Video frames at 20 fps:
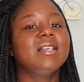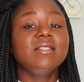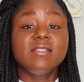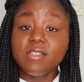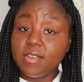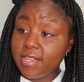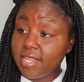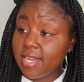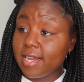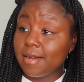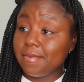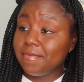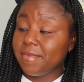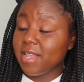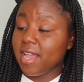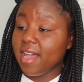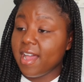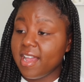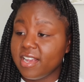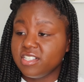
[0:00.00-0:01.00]
So yeah,
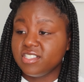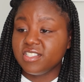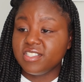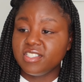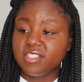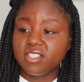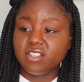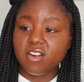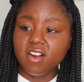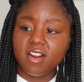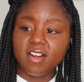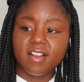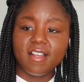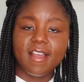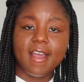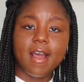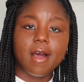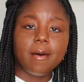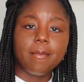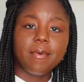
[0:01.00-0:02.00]
I actually
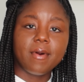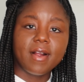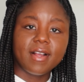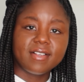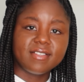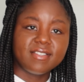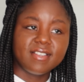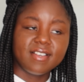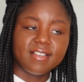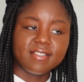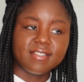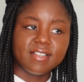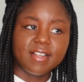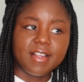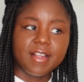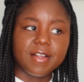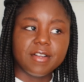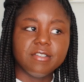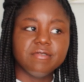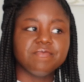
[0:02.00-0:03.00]
started out
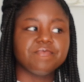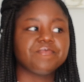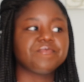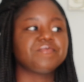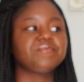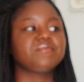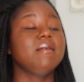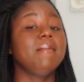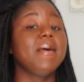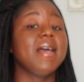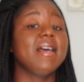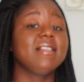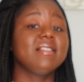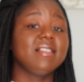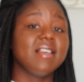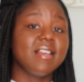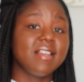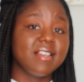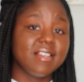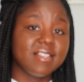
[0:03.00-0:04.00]
processing. The
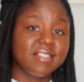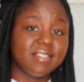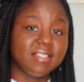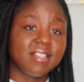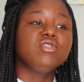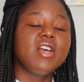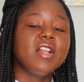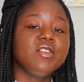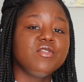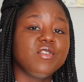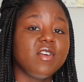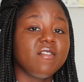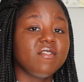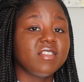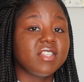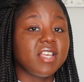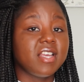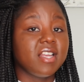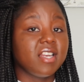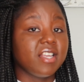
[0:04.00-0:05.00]
bad thing is I'm trying to do
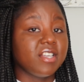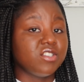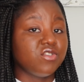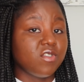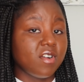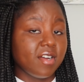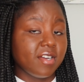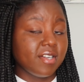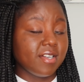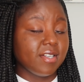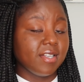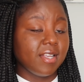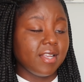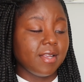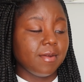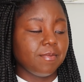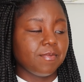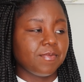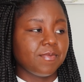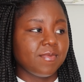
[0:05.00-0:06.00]
everything
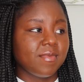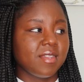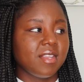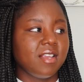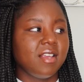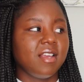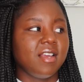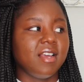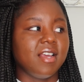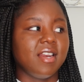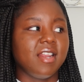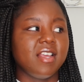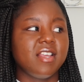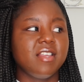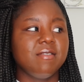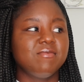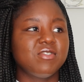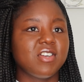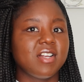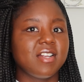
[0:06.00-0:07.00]
electronically and they
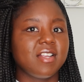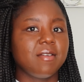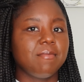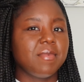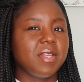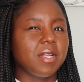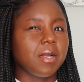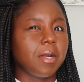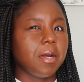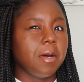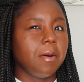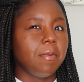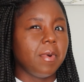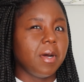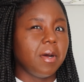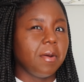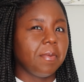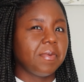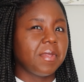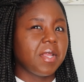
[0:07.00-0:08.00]
keep trying to get me to come
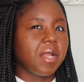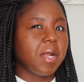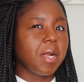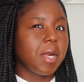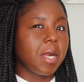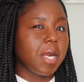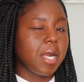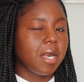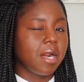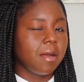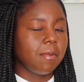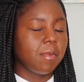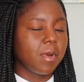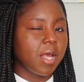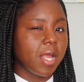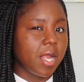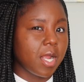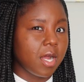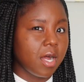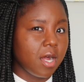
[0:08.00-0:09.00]
up there and i'm
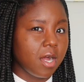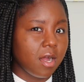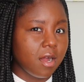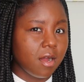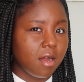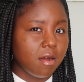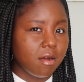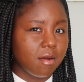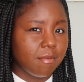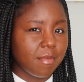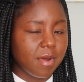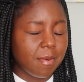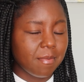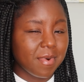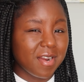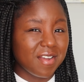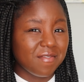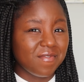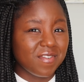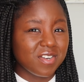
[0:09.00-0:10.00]
like um i'm
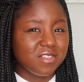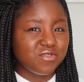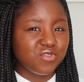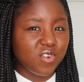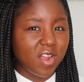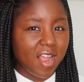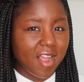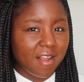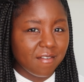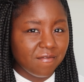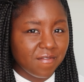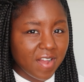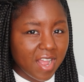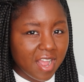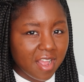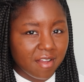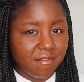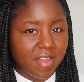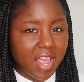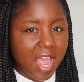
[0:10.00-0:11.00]
not gonna drive
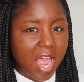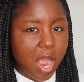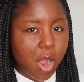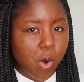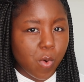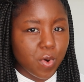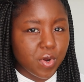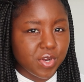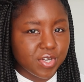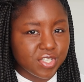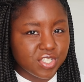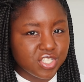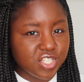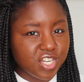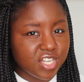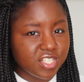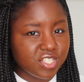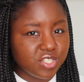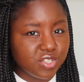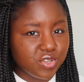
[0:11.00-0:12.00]
five hours
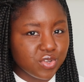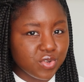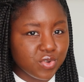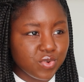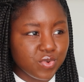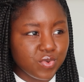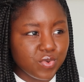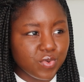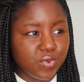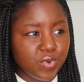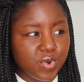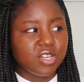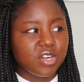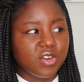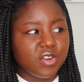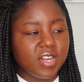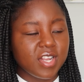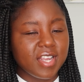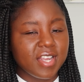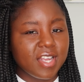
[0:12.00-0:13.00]
just to
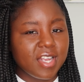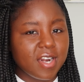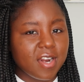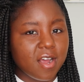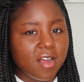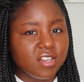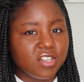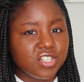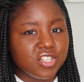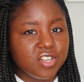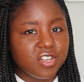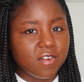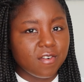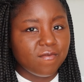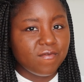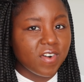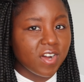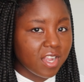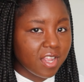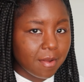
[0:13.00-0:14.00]
turn in a sheet
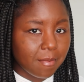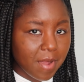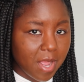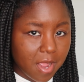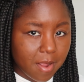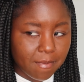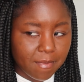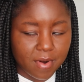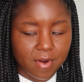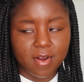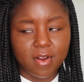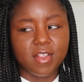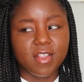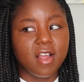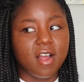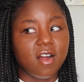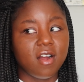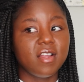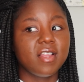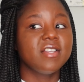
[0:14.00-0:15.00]
of fucking paper
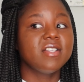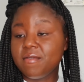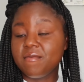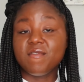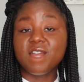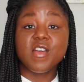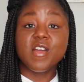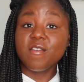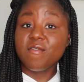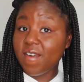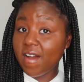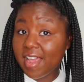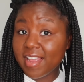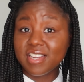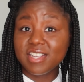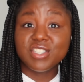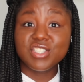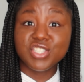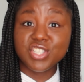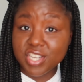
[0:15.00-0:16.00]
y'all can verify
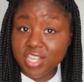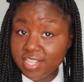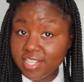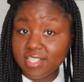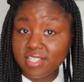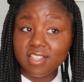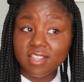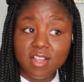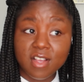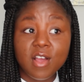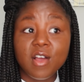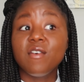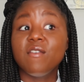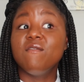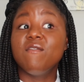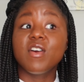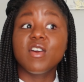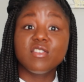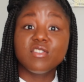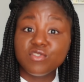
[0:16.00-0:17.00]
this shit
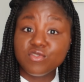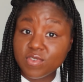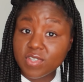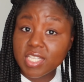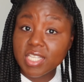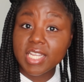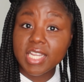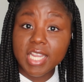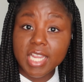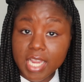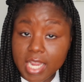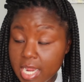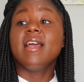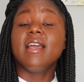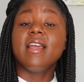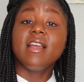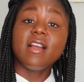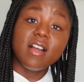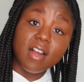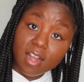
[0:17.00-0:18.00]
virtually
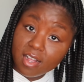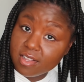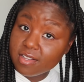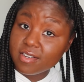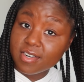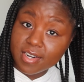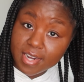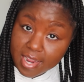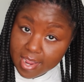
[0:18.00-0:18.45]
and call it a